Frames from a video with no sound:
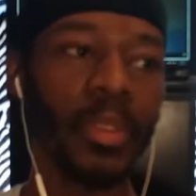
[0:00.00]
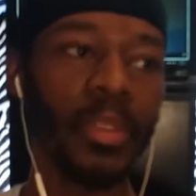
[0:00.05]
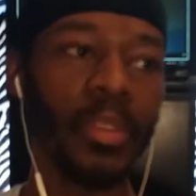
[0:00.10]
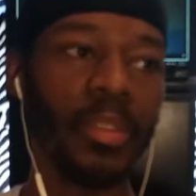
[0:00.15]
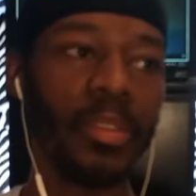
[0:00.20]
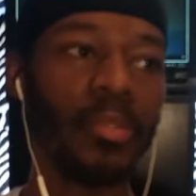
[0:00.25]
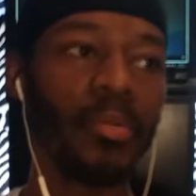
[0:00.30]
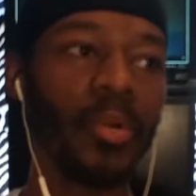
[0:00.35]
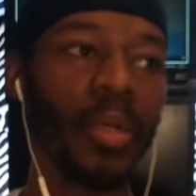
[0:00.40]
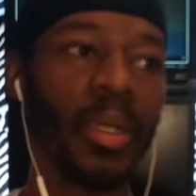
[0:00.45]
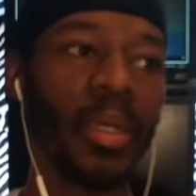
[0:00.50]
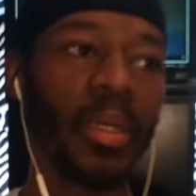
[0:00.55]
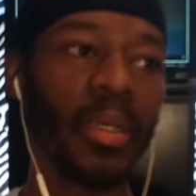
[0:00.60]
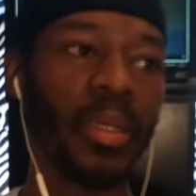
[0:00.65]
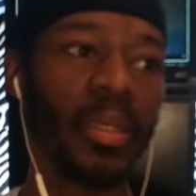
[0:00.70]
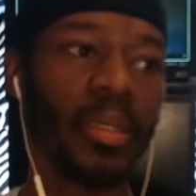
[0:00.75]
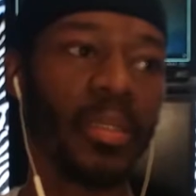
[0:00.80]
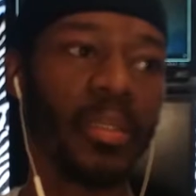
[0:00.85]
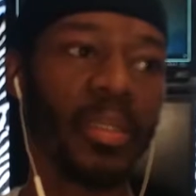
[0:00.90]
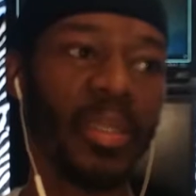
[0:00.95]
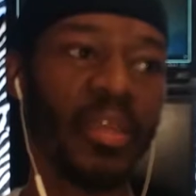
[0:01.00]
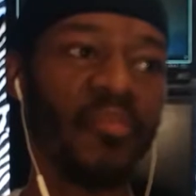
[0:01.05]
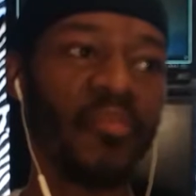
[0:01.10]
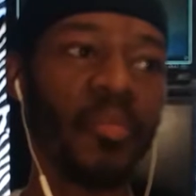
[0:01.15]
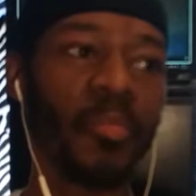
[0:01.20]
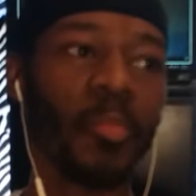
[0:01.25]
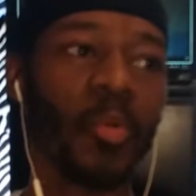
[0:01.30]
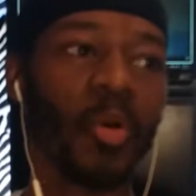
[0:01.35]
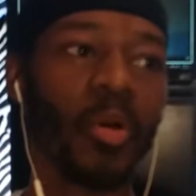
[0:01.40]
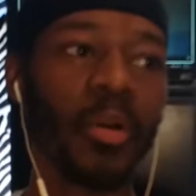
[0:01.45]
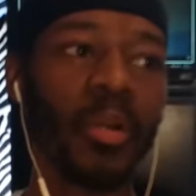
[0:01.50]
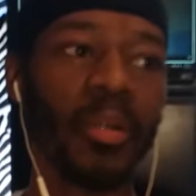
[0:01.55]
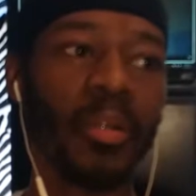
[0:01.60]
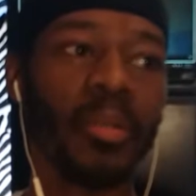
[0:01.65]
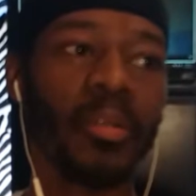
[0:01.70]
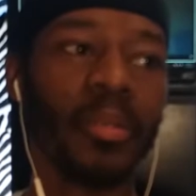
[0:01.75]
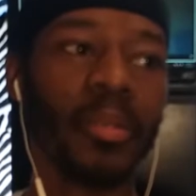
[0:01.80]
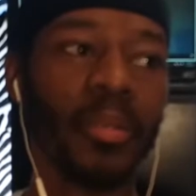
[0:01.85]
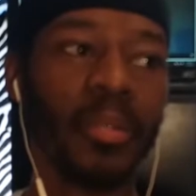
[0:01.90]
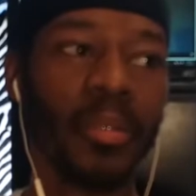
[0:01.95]
you uh giving more
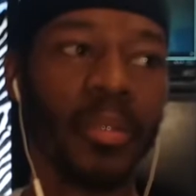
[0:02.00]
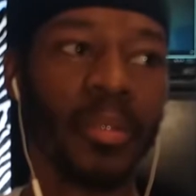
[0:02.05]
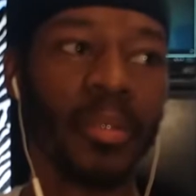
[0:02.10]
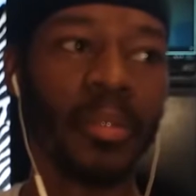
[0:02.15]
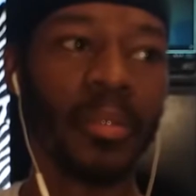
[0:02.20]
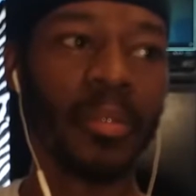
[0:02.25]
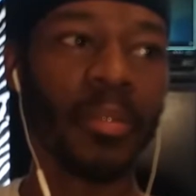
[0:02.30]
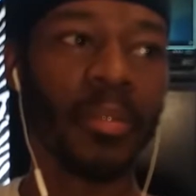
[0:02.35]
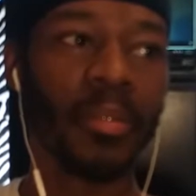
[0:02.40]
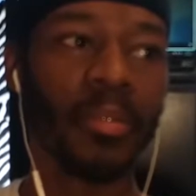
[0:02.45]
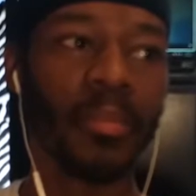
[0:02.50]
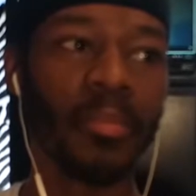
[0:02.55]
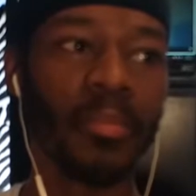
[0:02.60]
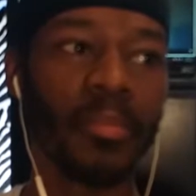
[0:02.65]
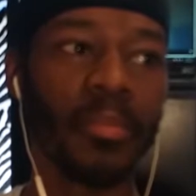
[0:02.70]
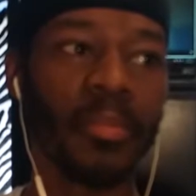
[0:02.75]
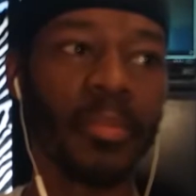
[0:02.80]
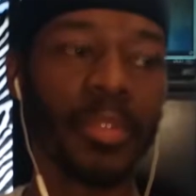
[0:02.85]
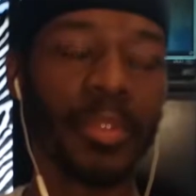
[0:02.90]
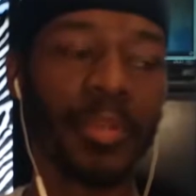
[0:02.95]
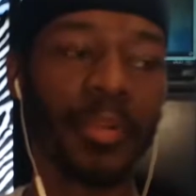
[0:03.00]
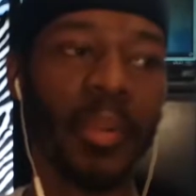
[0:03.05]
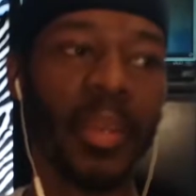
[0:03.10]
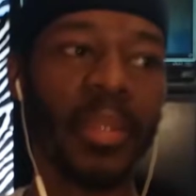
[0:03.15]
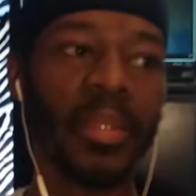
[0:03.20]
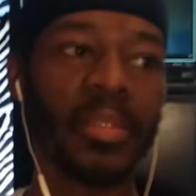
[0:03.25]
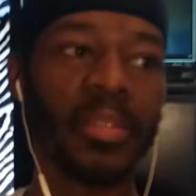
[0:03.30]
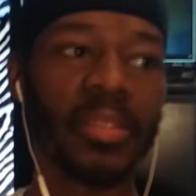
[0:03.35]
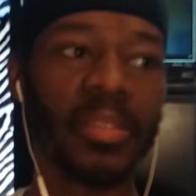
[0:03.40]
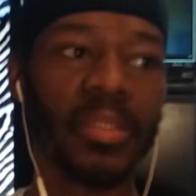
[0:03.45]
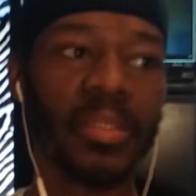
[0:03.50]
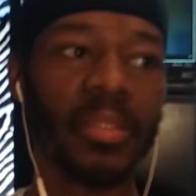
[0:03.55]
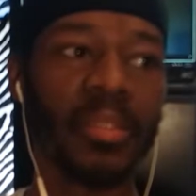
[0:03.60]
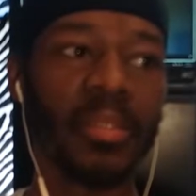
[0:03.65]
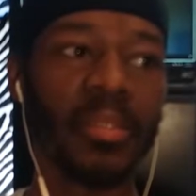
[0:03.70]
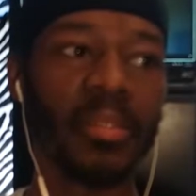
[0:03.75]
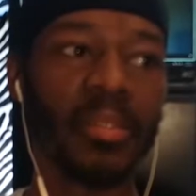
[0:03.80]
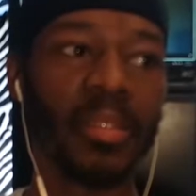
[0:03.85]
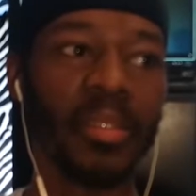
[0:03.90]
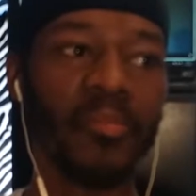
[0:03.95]
credit to
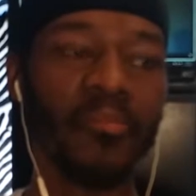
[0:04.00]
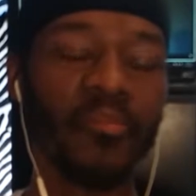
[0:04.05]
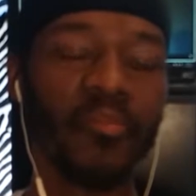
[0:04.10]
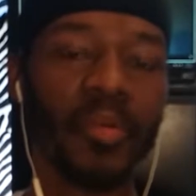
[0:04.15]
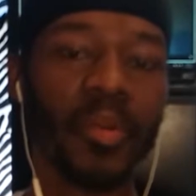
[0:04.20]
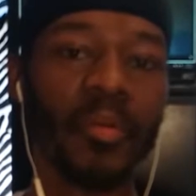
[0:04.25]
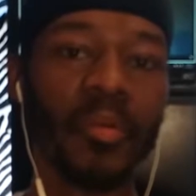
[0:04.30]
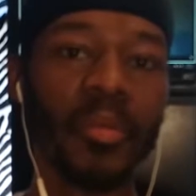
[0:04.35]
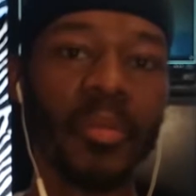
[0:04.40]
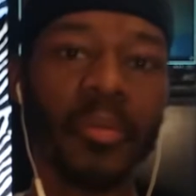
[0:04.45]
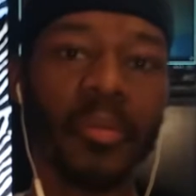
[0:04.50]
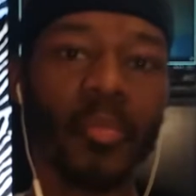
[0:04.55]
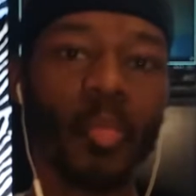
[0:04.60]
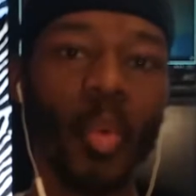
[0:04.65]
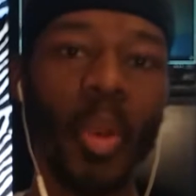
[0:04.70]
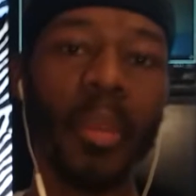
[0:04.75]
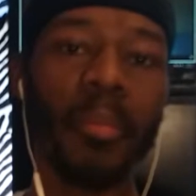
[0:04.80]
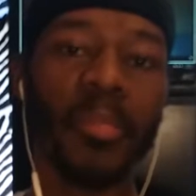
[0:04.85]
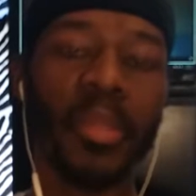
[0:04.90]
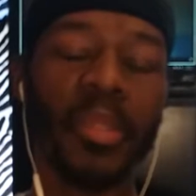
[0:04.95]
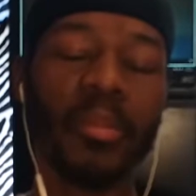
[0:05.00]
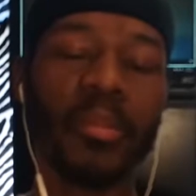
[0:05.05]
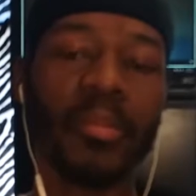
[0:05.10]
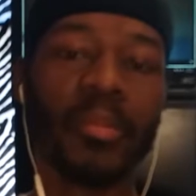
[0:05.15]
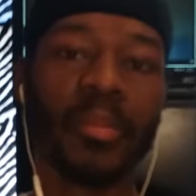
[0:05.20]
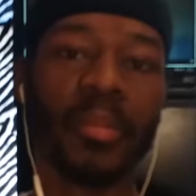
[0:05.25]
the inferior woman